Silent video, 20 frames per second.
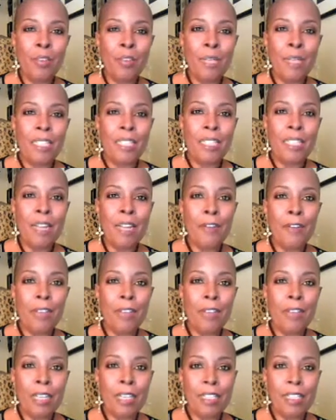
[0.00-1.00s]
The reason I
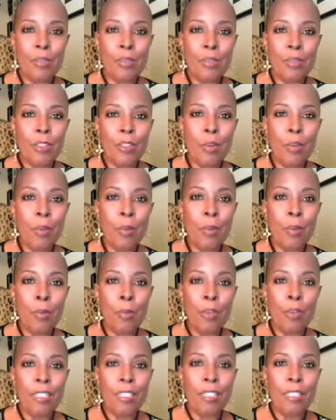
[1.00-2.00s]
felt like this was so
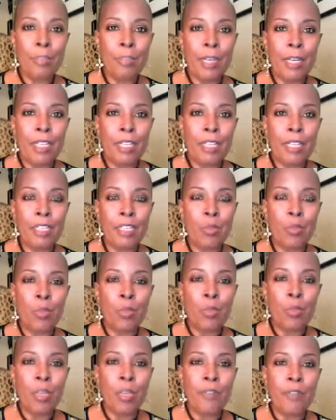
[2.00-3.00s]
important is because it
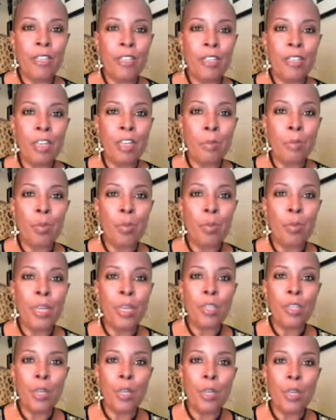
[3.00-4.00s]
was one of the number
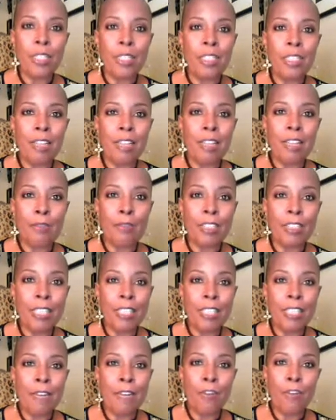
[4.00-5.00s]
one questions I've
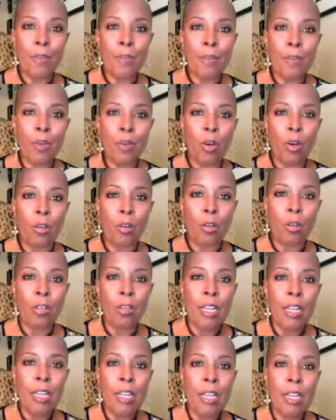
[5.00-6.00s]
received from you
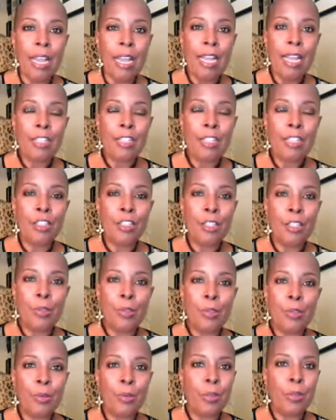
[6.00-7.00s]
all as
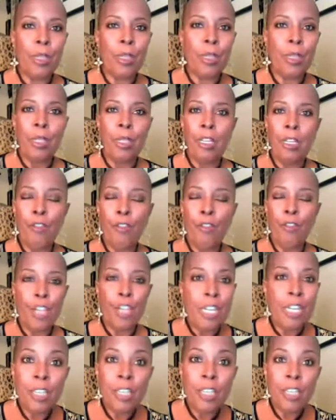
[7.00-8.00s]
to if
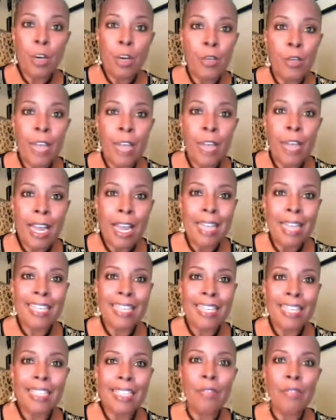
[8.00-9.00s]
you didn't know you
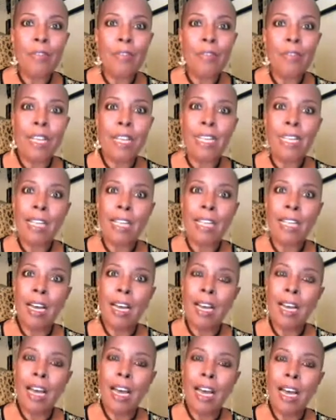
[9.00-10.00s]
had it, then
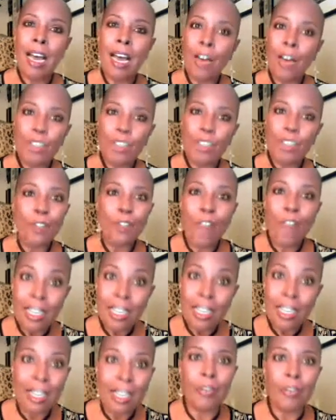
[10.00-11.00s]
how did you
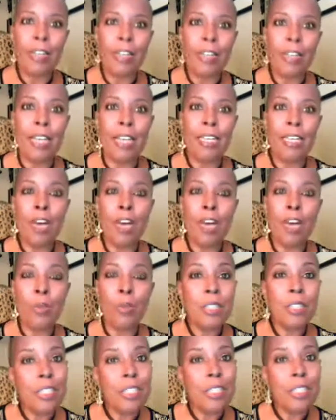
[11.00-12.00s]
find out you had it?
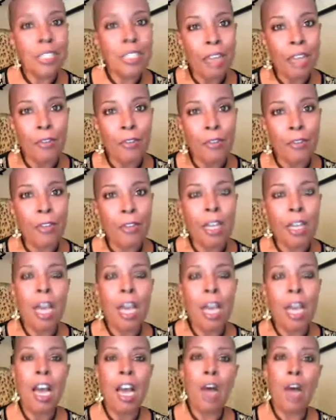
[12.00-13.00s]
How was it discovered?
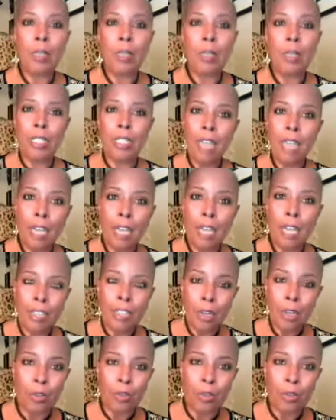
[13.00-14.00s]
How was it
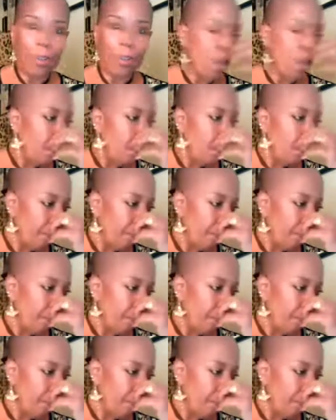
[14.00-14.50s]
diagnosed?